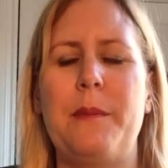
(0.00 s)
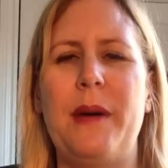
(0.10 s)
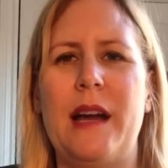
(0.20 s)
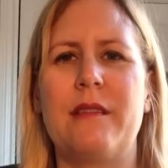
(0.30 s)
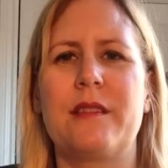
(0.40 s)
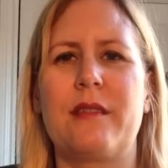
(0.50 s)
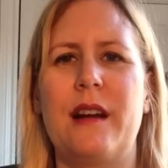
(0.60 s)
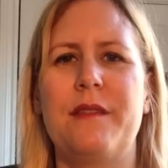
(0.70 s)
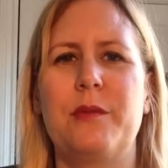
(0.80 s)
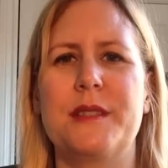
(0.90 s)

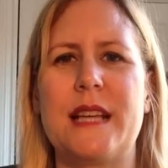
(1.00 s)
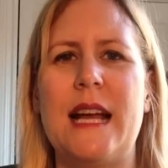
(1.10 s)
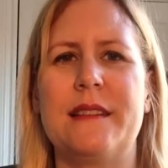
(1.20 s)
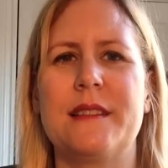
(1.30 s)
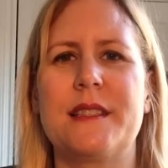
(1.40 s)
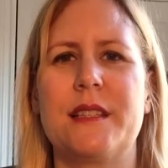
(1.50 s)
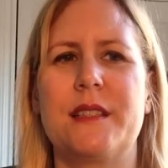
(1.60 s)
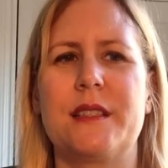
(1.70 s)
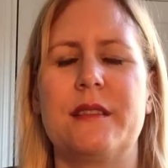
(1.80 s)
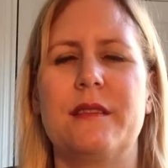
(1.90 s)
paragraph was
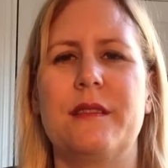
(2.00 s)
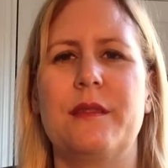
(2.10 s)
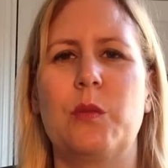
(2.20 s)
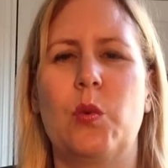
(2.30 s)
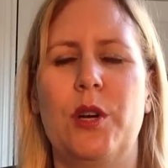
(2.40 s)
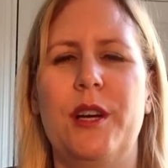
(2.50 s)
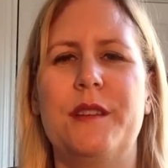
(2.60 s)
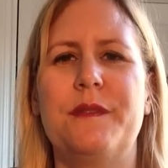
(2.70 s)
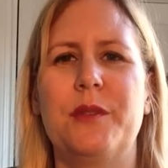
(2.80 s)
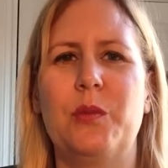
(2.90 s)
answered word
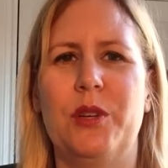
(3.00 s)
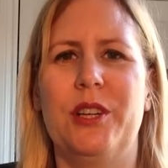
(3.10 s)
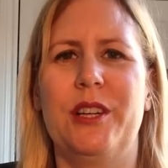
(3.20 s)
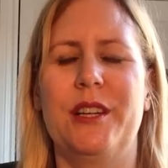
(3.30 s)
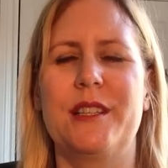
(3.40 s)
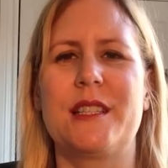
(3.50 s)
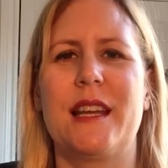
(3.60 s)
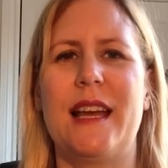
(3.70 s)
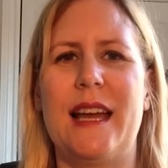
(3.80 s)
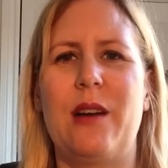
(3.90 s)
for word
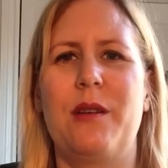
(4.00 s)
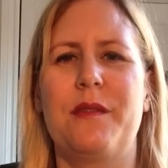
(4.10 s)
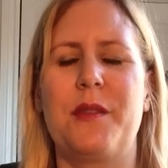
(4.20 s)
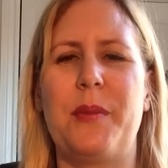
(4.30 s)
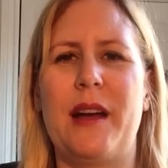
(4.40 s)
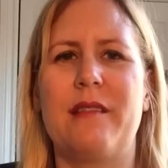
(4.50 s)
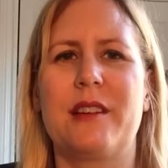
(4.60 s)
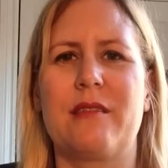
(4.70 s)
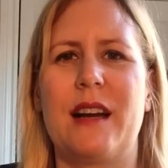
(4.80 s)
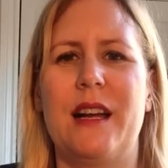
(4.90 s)
out of the
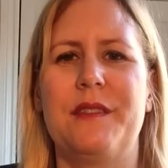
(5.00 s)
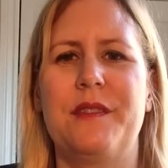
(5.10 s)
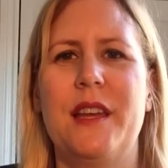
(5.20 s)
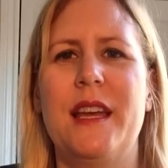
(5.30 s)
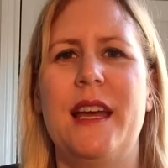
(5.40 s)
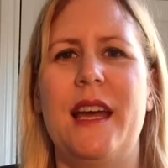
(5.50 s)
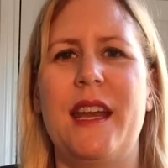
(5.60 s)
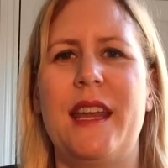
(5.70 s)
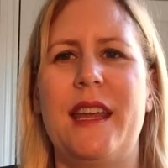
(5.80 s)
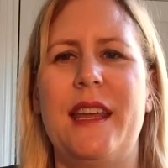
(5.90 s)
paragraph, and
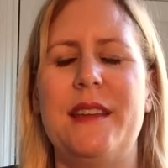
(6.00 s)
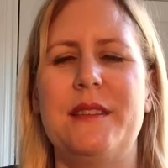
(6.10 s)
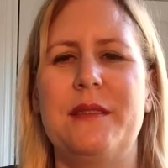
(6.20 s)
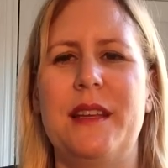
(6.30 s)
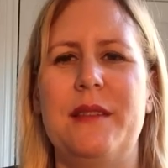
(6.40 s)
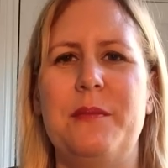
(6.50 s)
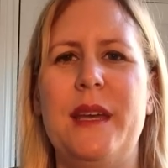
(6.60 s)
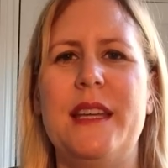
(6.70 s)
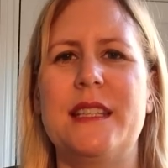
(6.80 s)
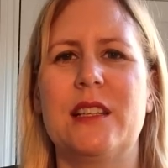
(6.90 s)
it
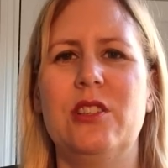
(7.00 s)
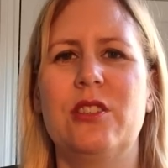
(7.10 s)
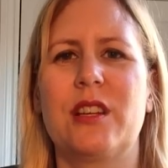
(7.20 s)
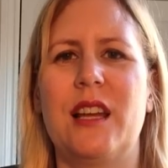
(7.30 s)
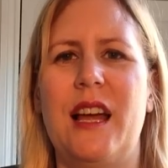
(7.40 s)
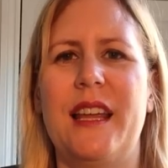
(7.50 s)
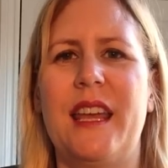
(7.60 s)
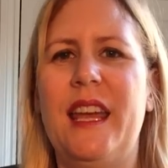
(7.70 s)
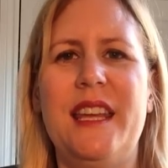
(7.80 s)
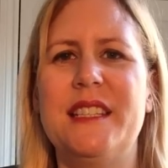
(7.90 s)
made it look like
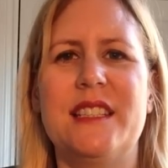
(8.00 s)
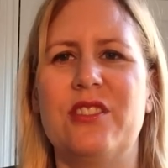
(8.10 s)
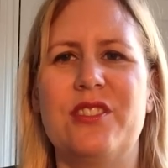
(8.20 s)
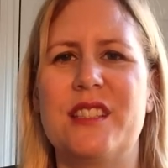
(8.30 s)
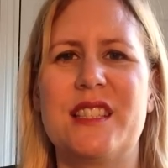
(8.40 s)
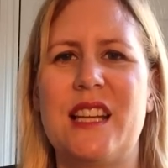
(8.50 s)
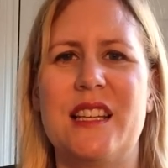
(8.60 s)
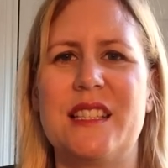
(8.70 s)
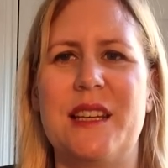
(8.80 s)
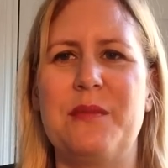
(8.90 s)
he didn't
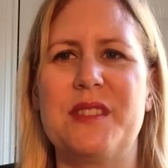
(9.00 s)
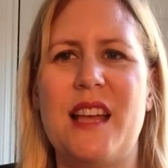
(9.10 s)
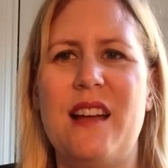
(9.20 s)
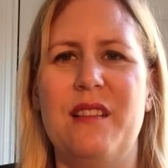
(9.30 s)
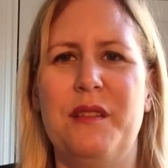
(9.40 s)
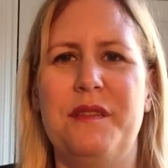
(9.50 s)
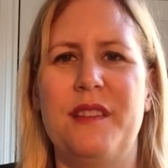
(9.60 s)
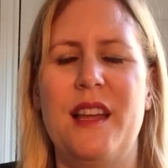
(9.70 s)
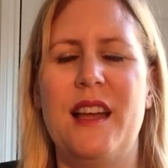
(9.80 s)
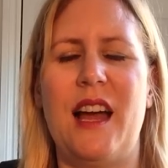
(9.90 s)
understand it himself.
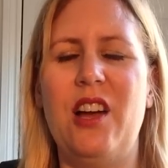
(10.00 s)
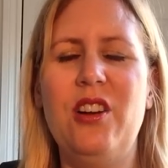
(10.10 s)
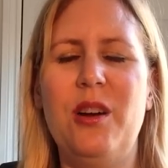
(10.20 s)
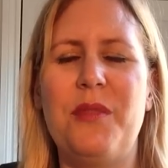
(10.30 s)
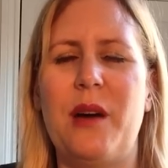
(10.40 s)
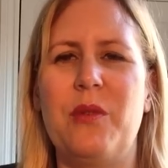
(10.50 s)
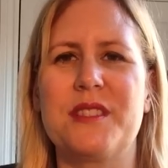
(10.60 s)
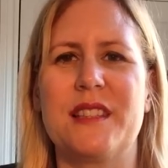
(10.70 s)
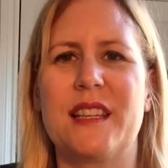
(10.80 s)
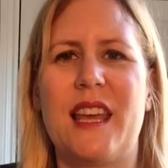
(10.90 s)
I hope that
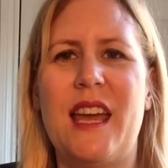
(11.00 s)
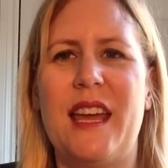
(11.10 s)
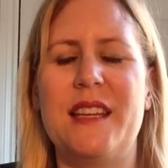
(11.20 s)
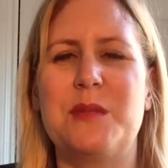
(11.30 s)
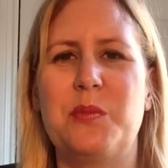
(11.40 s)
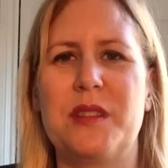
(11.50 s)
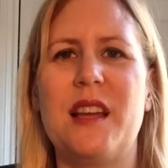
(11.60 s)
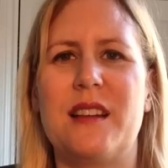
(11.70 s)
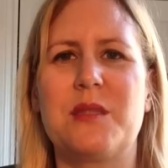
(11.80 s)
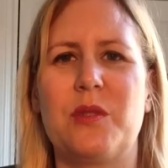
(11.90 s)
wasn't the case, but
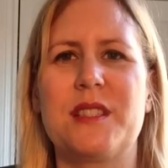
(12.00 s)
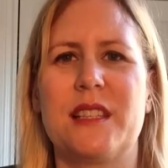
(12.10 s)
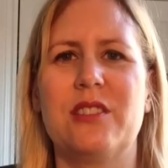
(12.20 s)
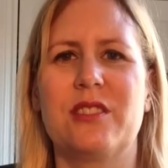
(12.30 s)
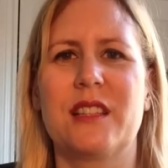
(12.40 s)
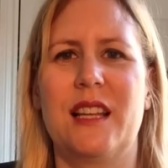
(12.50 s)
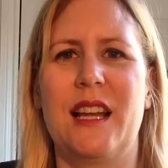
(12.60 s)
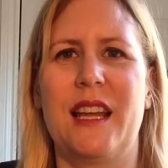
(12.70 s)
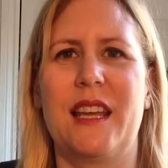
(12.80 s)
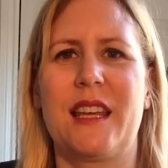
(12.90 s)
that's what it looked
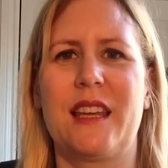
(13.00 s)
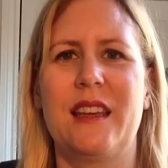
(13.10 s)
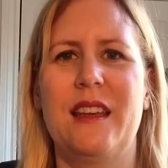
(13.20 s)
like.